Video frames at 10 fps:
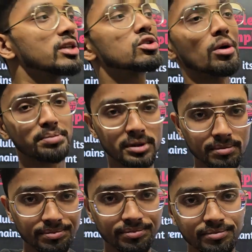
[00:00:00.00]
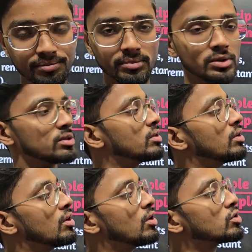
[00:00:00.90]
it stops.
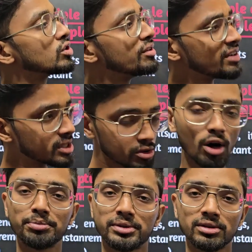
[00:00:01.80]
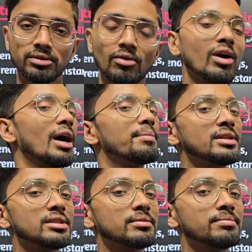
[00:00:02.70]
So if it stops, what
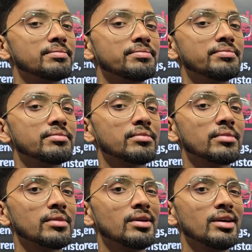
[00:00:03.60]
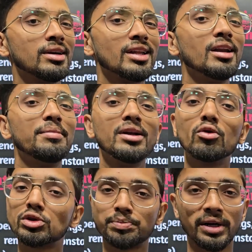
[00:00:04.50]
happens? There will be
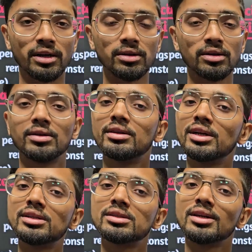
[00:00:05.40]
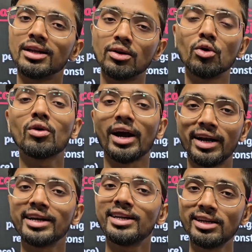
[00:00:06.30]
no speed, there is no
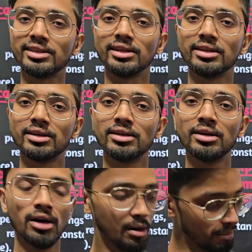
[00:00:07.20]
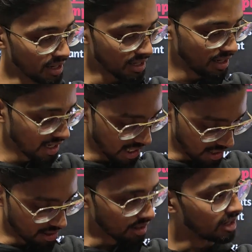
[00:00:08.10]
kinetic energy. But
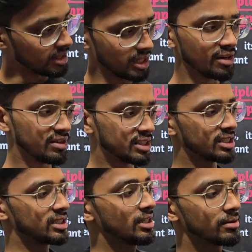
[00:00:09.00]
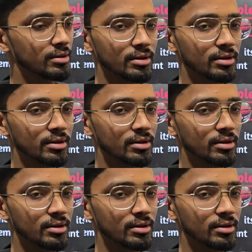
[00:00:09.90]
if this is the